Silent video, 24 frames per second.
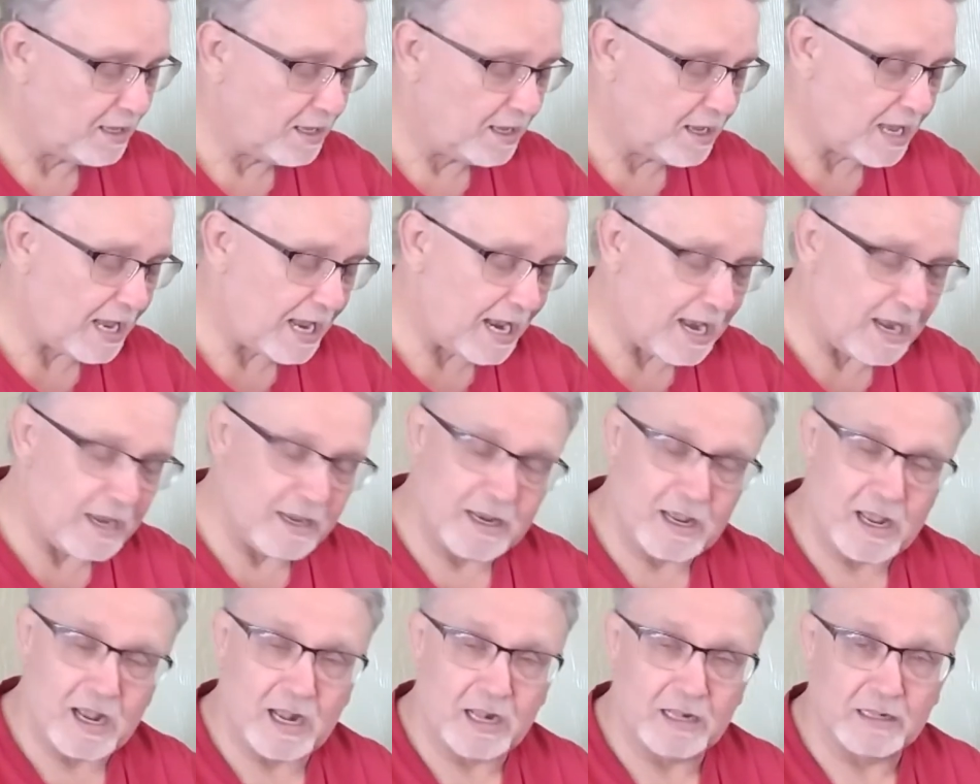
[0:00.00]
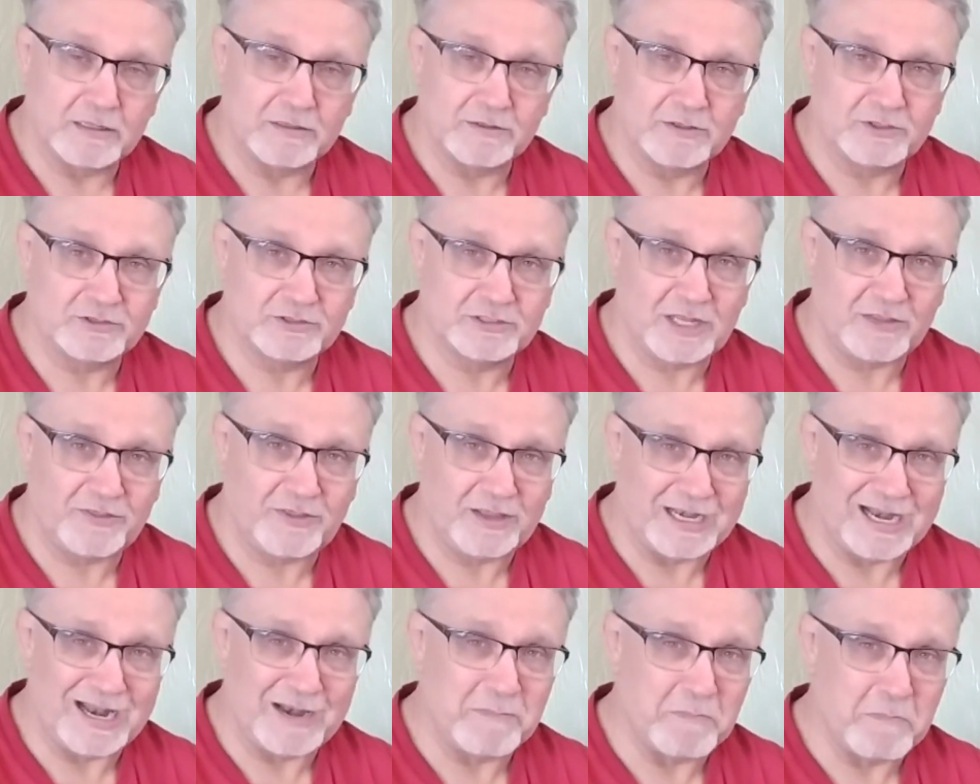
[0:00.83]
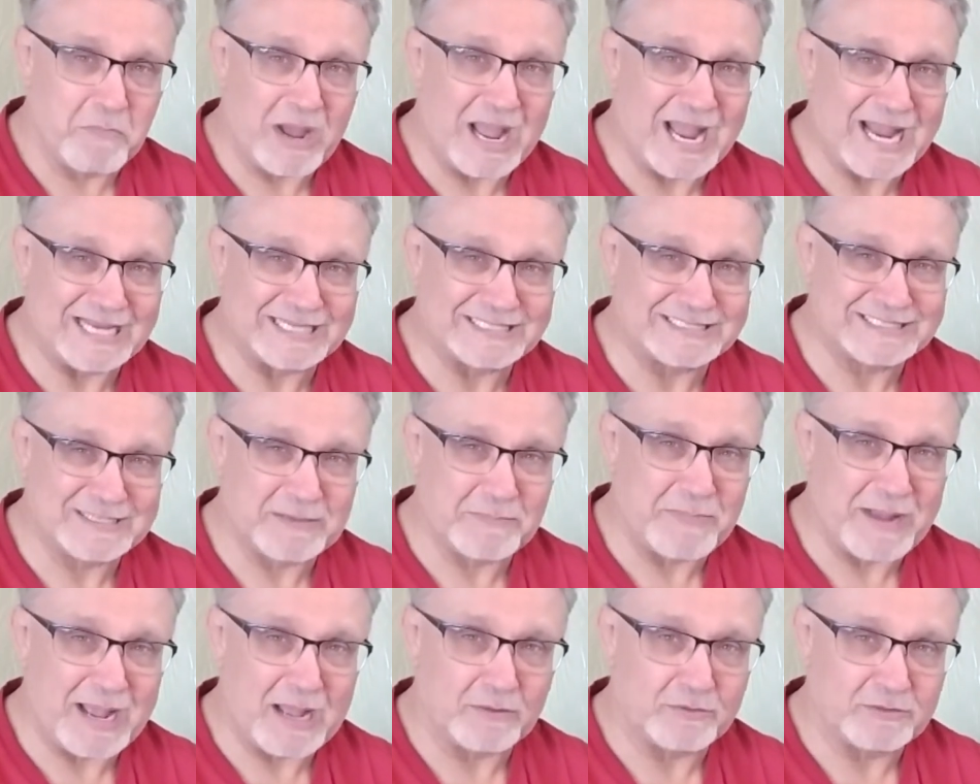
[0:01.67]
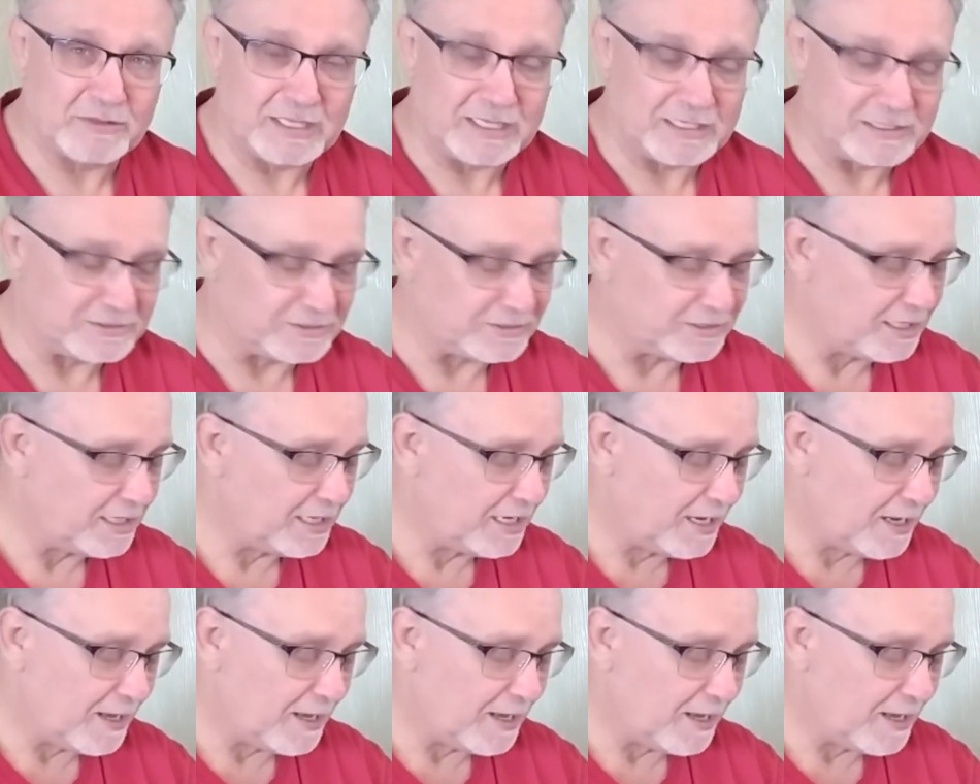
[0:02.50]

And there's nothing unbiased about this.